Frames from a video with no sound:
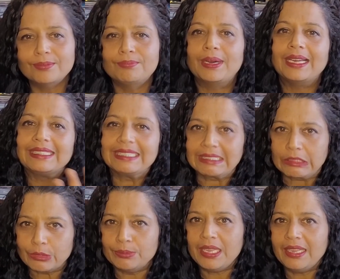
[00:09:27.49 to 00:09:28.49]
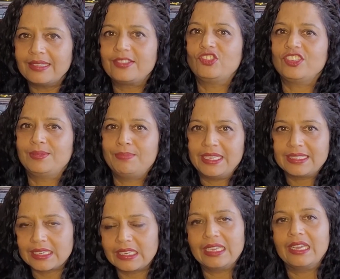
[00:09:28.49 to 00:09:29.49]
but to me, it's just
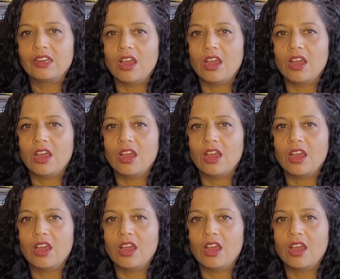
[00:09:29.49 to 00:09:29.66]
basically an